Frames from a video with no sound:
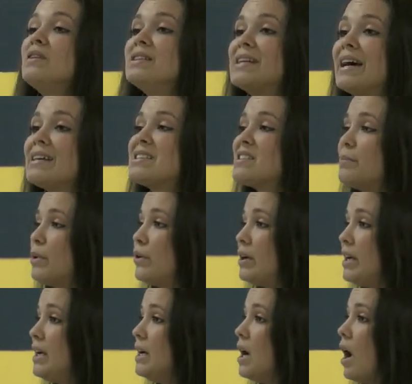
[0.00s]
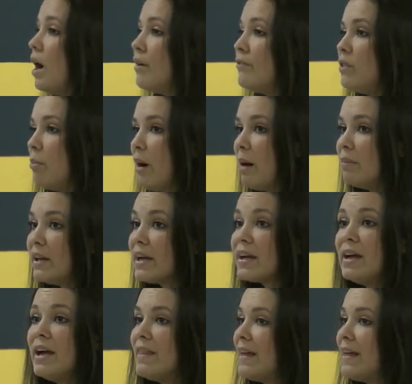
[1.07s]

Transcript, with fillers: the testimony of the public.